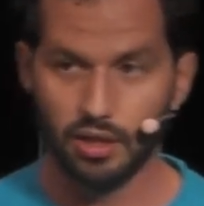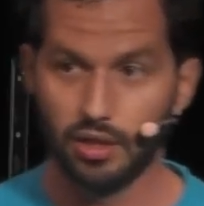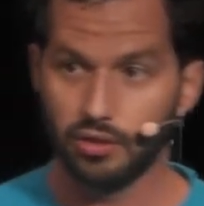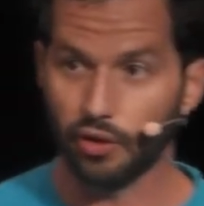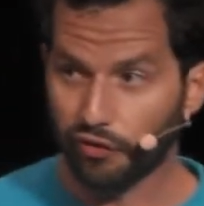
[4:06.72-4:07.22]

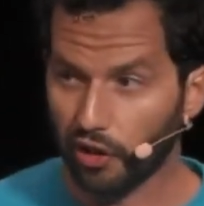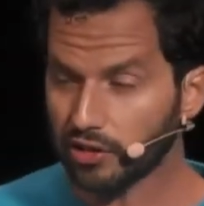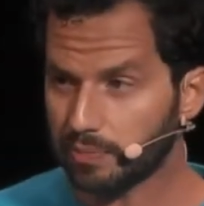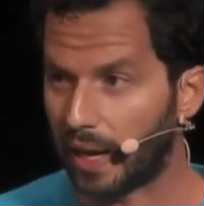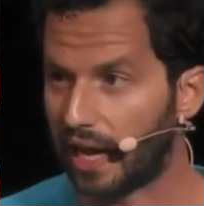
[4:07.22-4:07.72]
The
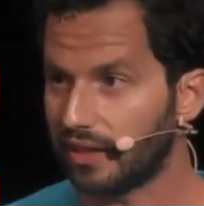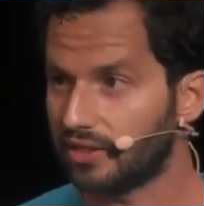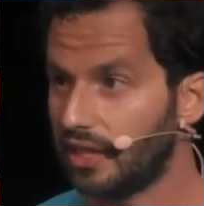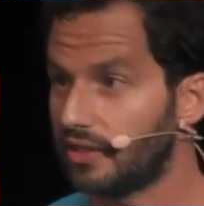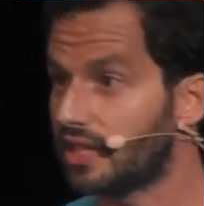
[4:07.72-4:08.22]
fourth part
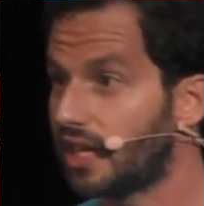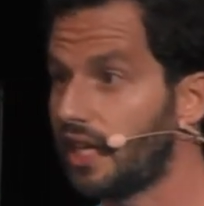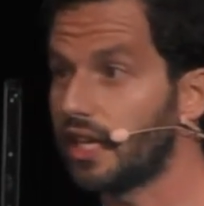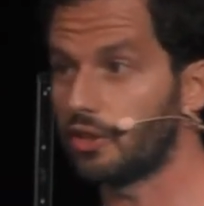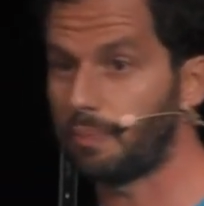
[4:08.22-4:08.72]
is
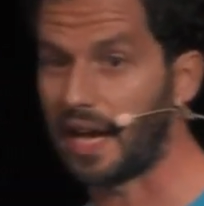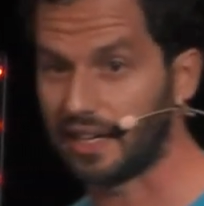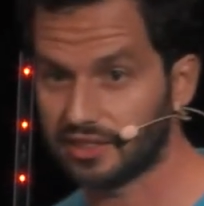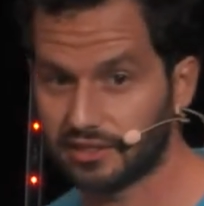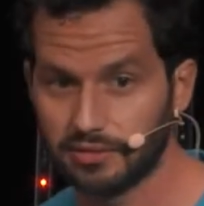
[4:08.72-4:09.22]
clear the
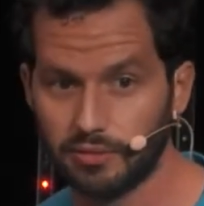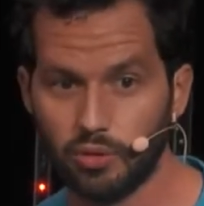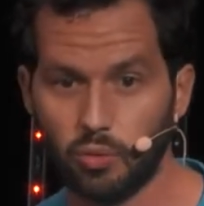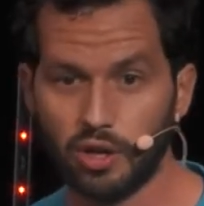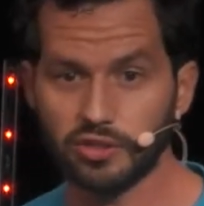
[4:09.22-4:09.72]
path.
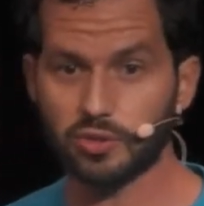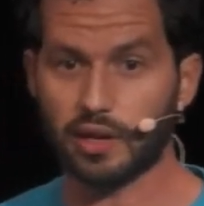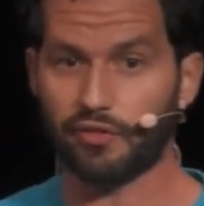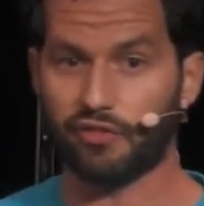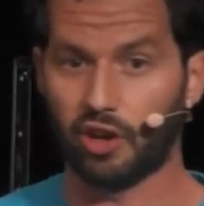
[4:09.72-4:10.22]
Once you
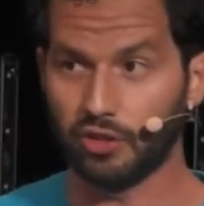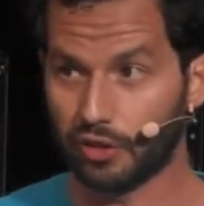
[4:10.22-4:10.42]
have found the